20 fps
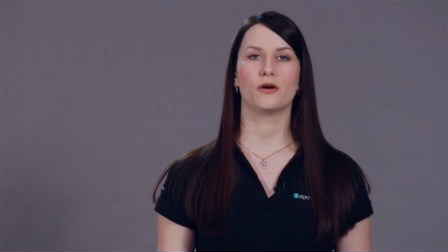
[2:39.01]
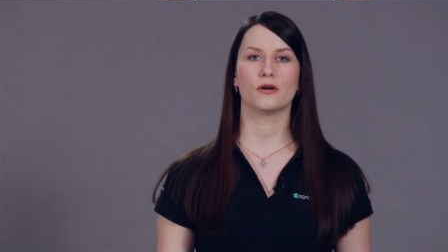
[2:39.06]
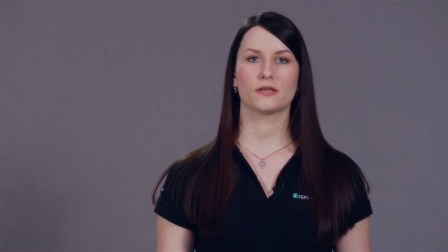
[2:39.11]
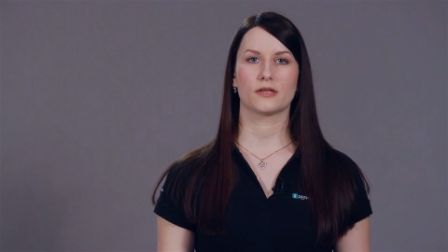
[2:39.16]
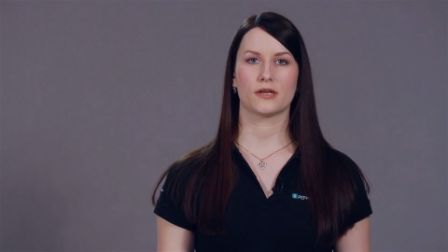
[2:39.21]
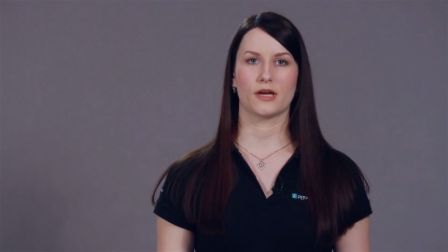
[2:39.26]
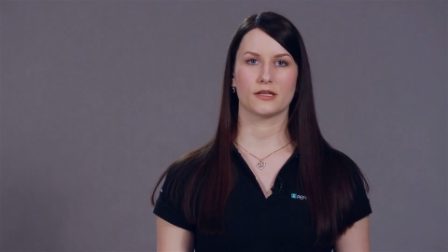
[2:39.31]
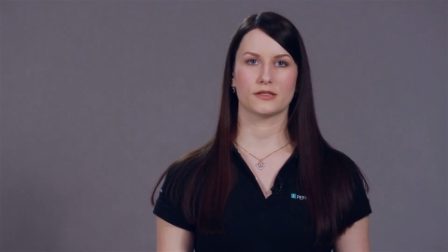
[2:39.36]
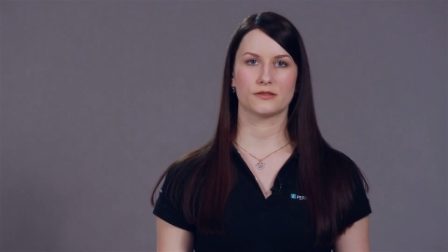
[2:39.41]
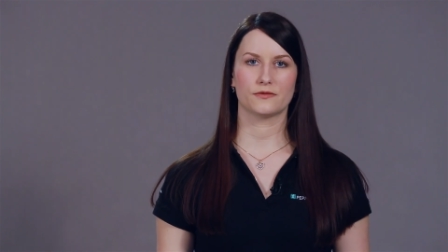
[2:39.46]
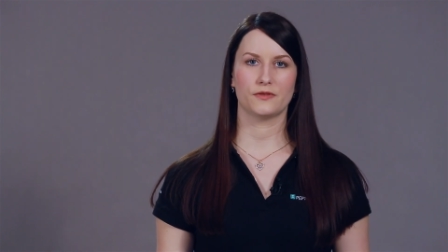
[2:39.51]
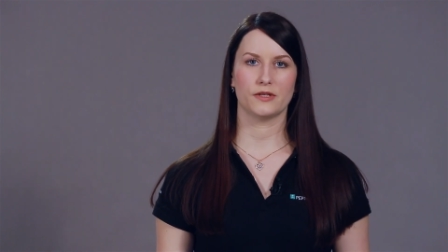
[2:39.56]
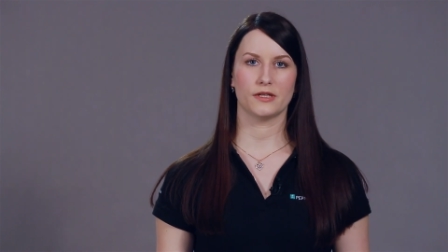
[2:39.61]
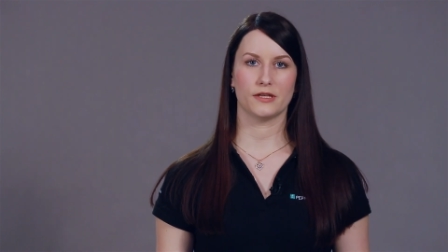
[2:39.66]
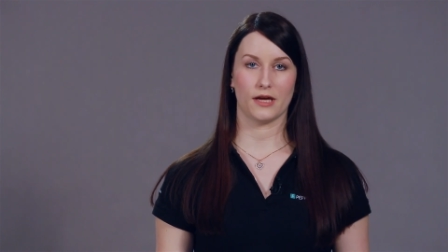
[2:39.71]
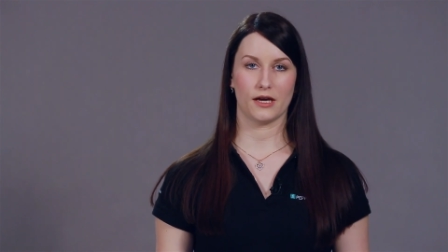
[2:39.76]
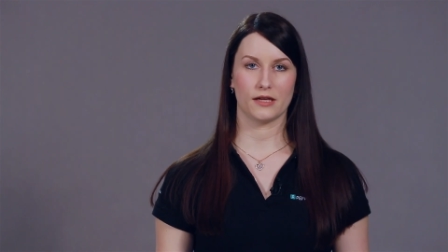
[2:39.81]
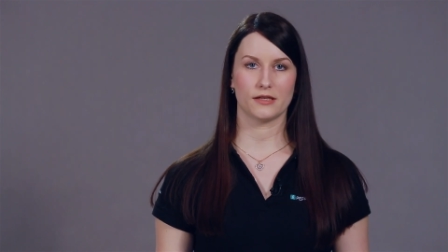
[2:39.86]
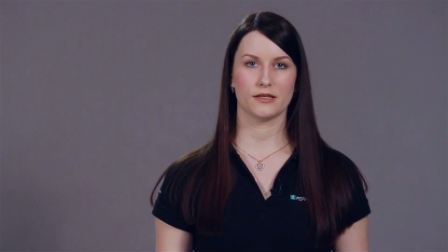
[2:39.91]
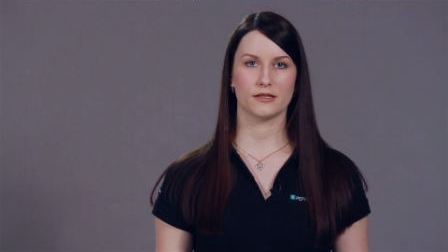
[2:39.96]
but also in
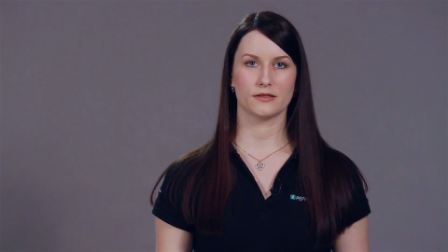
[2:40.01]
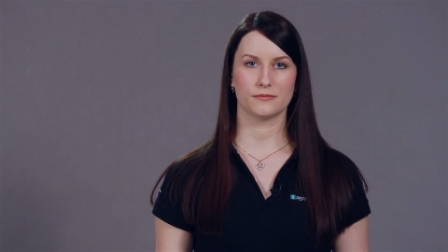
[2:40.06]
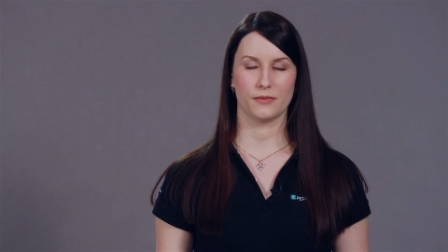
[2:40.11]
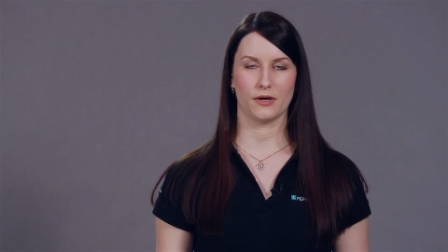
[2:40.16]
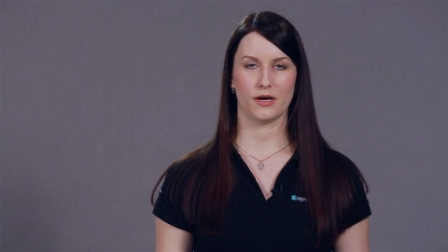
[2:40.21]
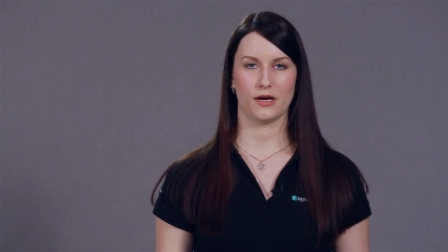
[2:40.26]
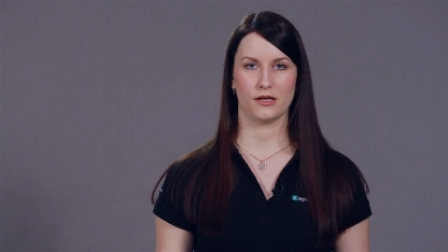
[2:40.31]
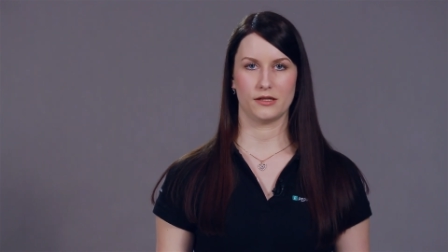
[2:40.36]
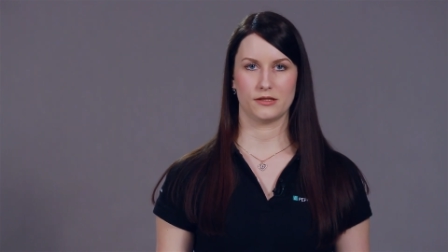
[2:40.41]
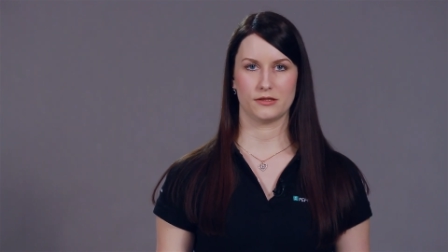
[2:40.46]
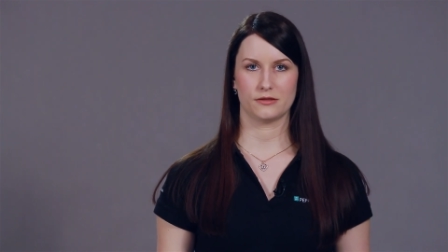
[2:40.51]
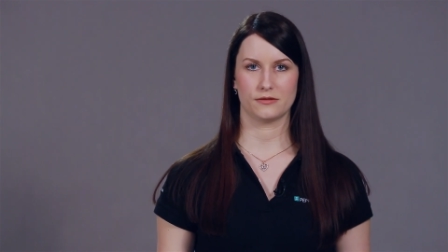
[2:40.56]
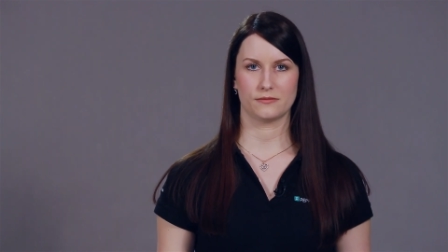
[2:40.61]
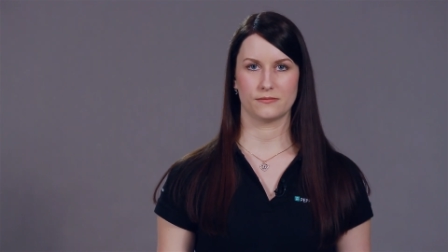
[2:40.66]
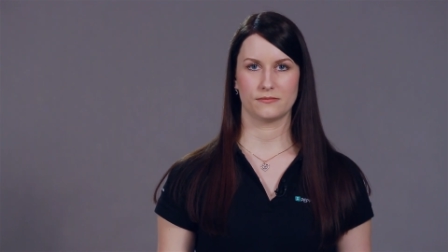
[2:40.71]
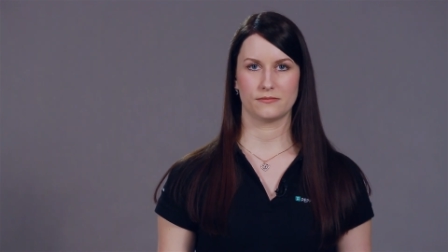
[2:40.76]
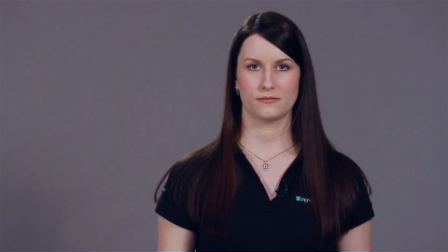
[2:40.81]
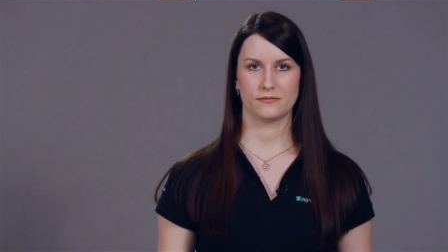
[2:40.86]
many more markets and